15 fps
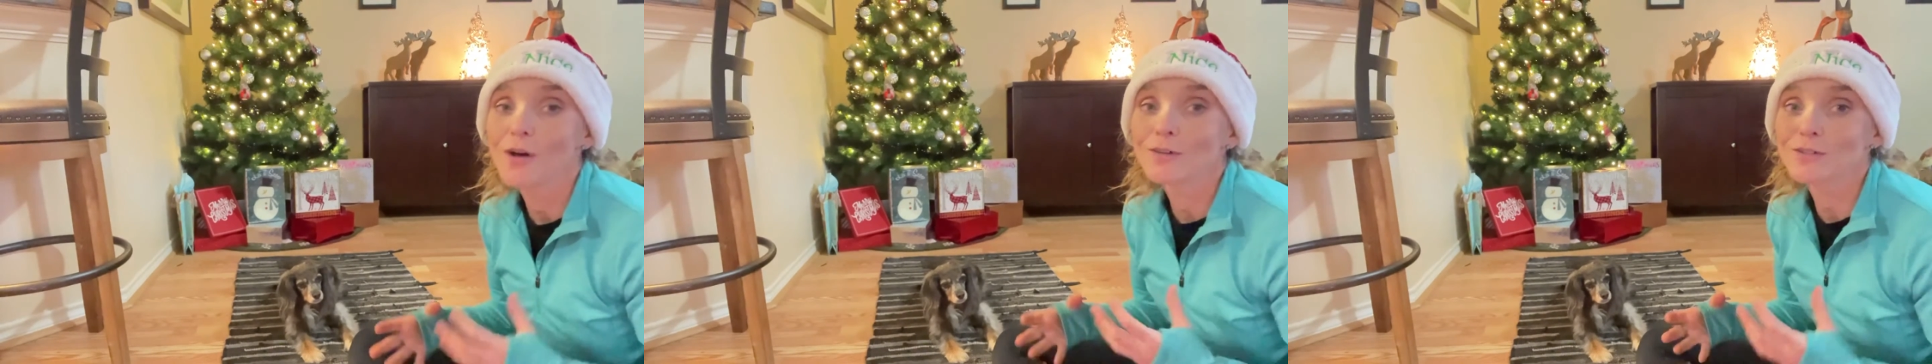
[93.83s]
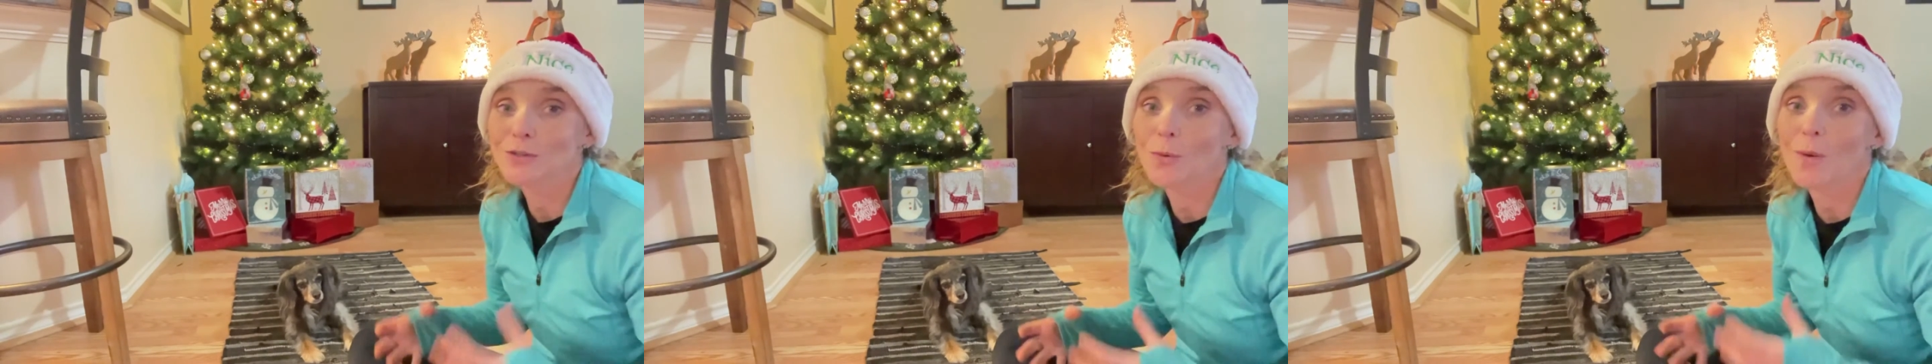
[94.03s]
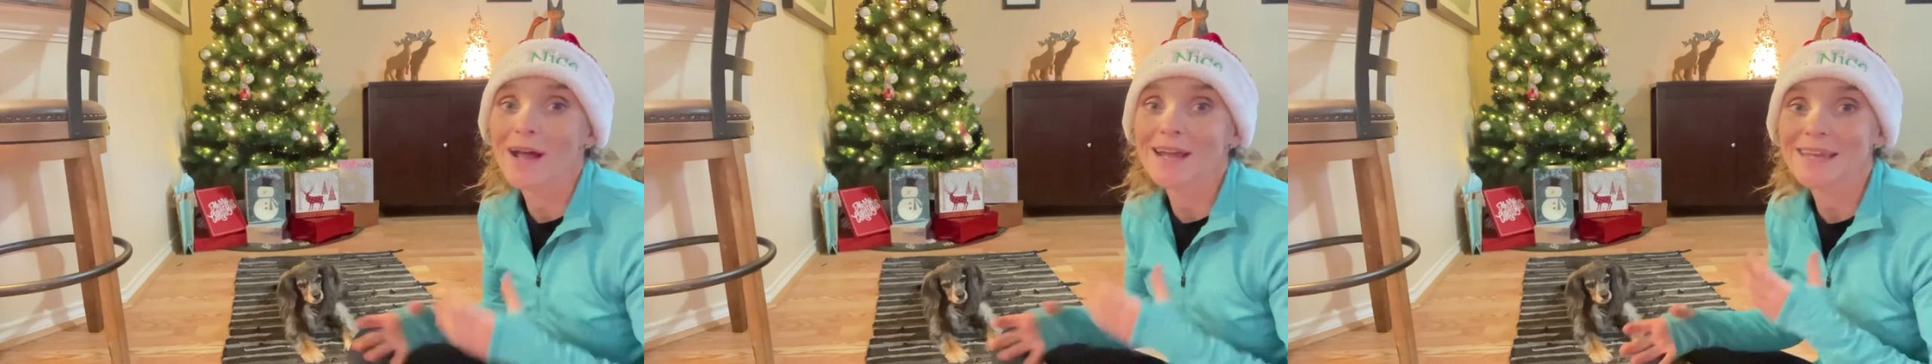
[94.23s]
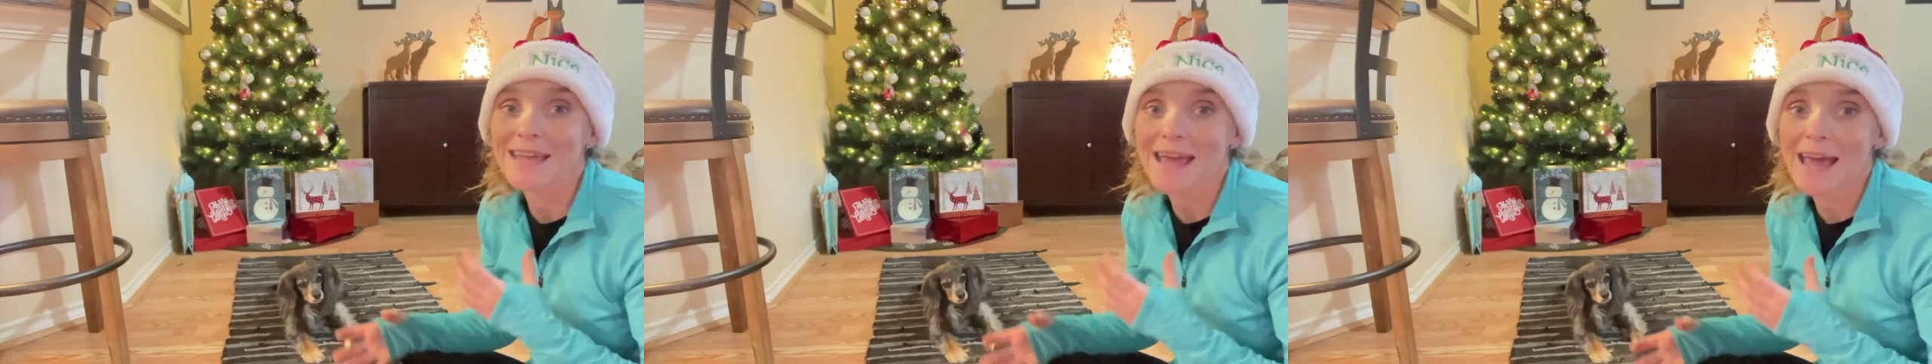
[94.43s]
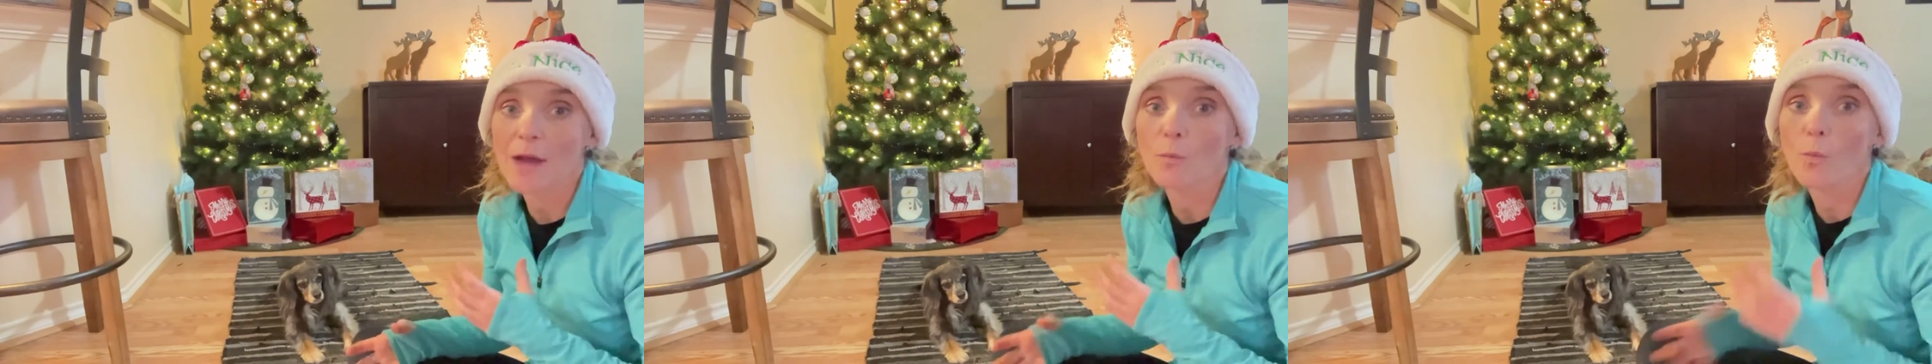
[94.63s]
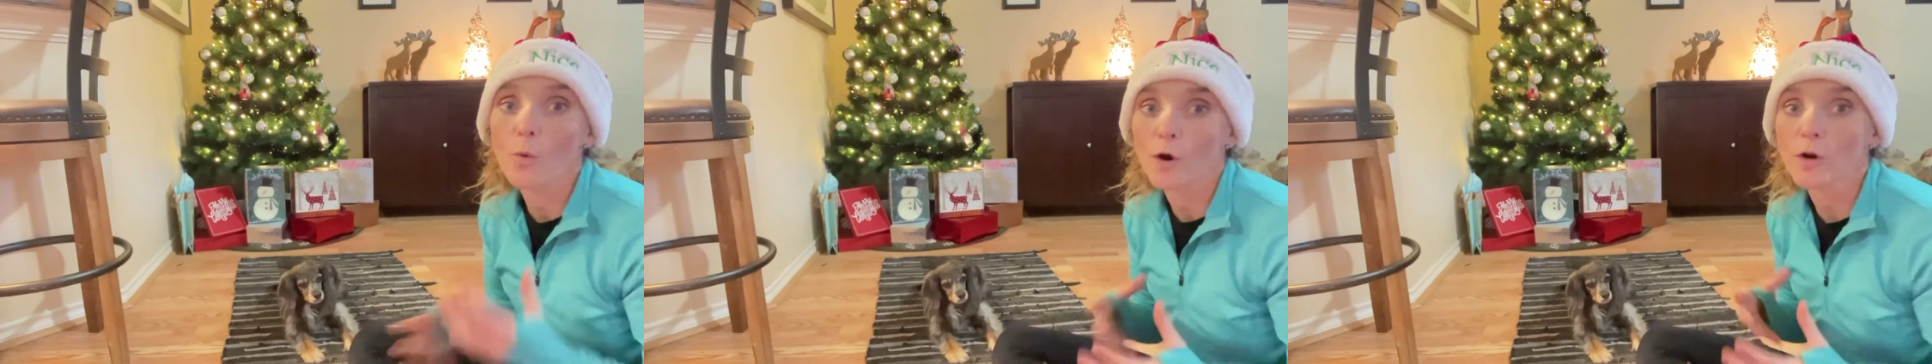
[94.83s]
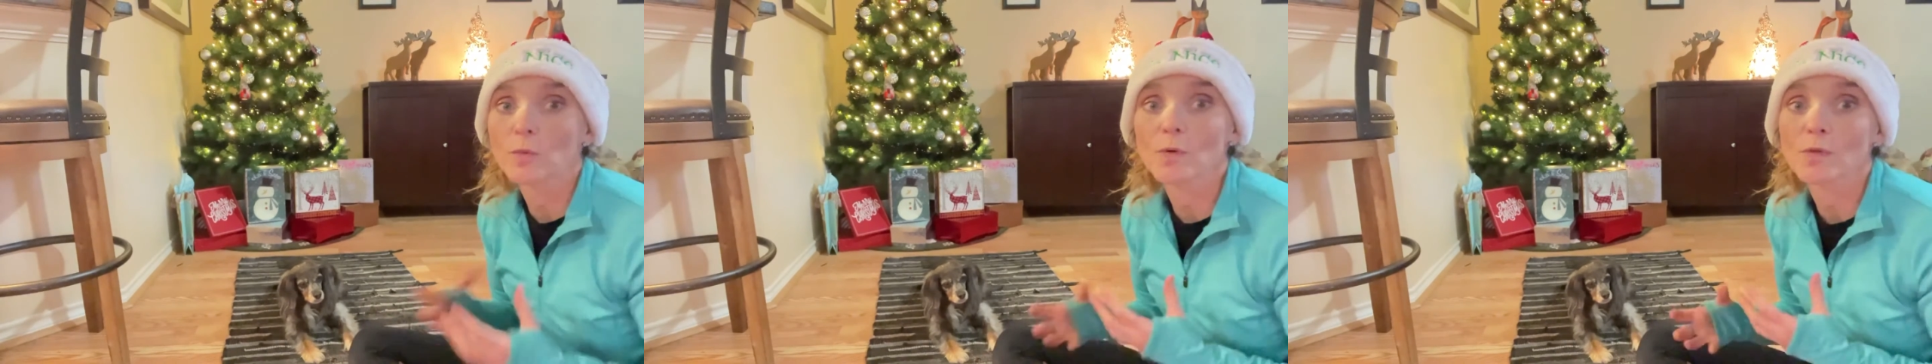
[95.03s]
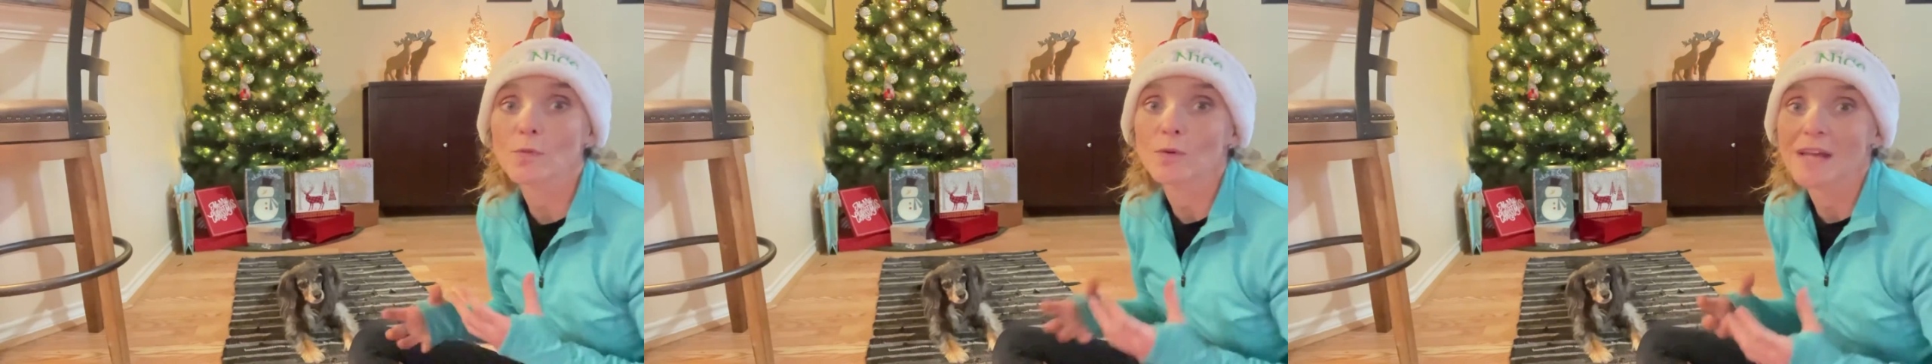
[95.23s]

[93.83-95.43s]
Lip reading: So again, work with